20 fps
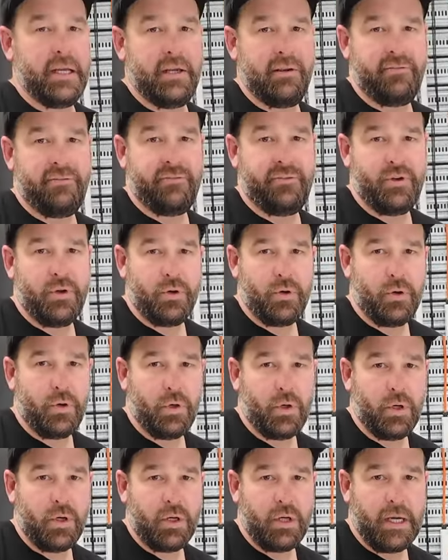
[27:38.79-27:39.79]
if
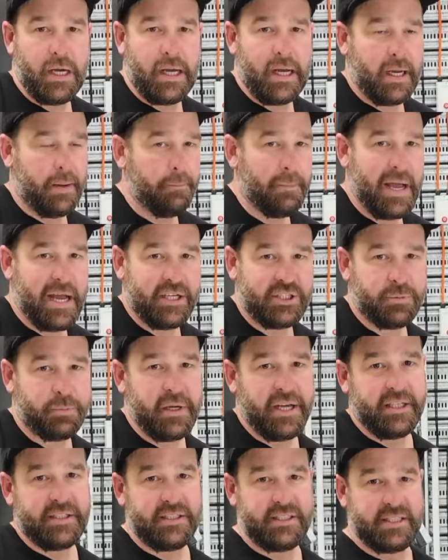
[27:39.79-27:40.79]
your mash
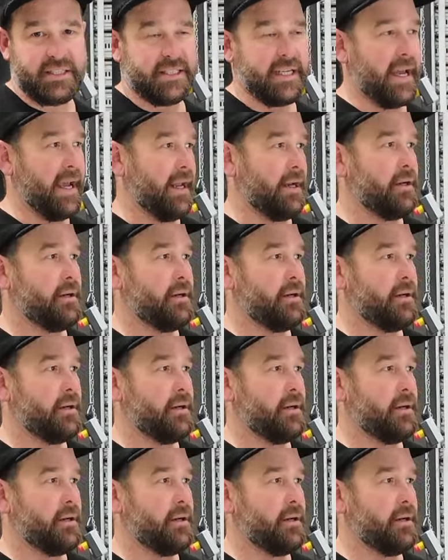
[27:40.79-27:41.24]
bed's set